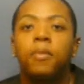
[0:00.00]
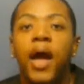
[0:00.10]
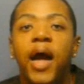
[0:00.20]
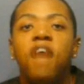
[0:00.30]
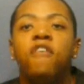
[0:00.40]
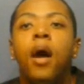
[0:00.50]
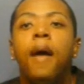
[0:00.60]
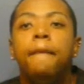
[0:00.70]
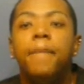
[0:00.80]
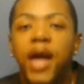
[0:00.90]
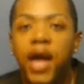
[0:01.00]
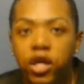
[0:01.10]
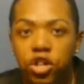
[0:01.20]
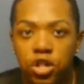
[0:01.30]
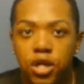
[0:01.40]
Have
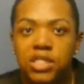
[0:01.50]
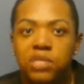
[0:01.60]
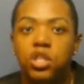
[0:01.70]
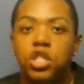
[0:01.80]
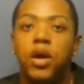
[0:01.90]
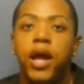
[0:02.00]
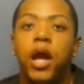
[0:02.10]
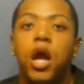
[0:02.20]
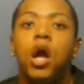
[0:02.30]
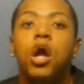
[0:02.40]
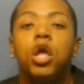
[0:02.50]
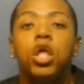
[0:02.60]
patience with your hair.